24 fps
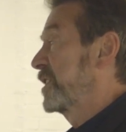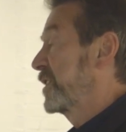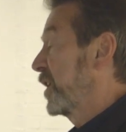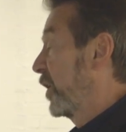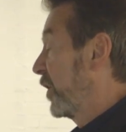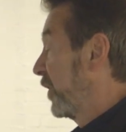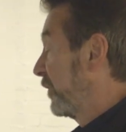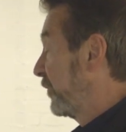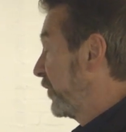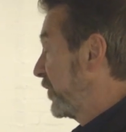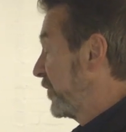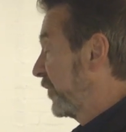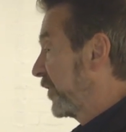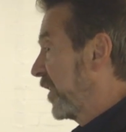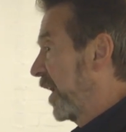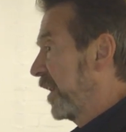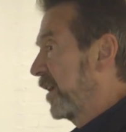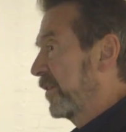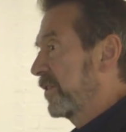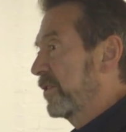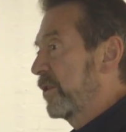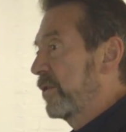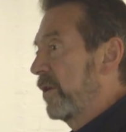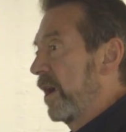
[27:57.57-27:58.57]
So if you've got
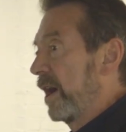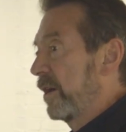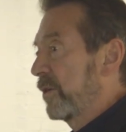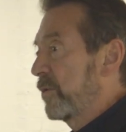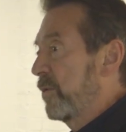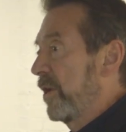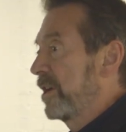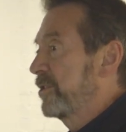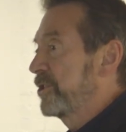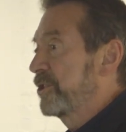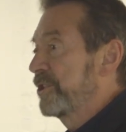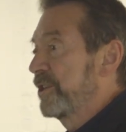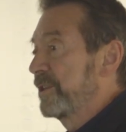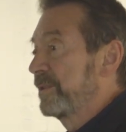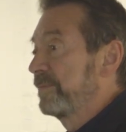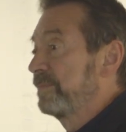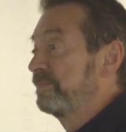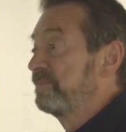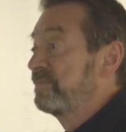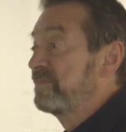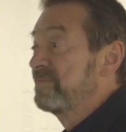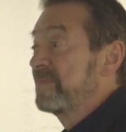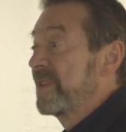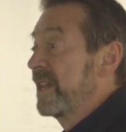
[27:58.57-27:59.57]
a, a question,
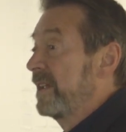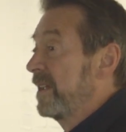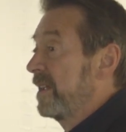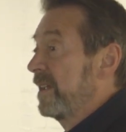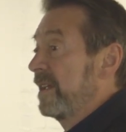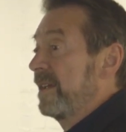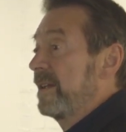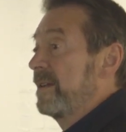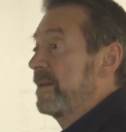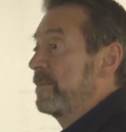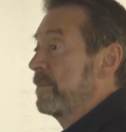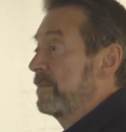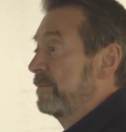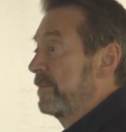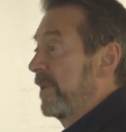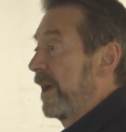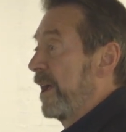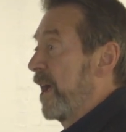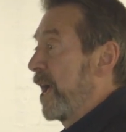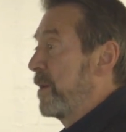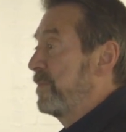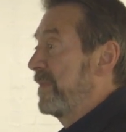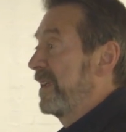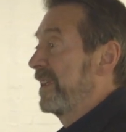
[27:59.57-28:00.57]

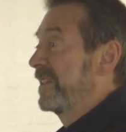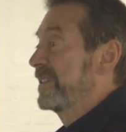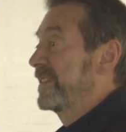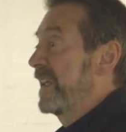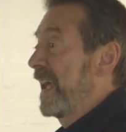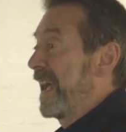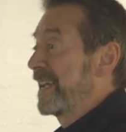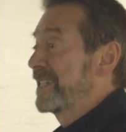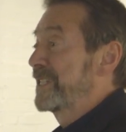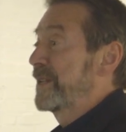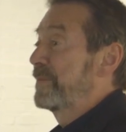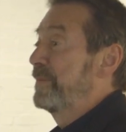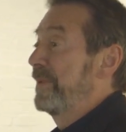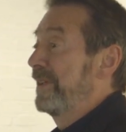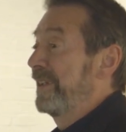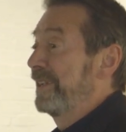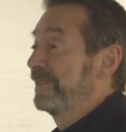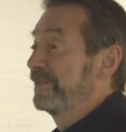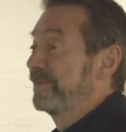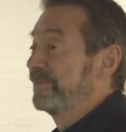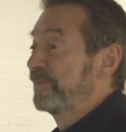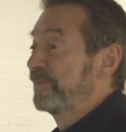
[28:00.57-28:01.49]
by all means, ask me.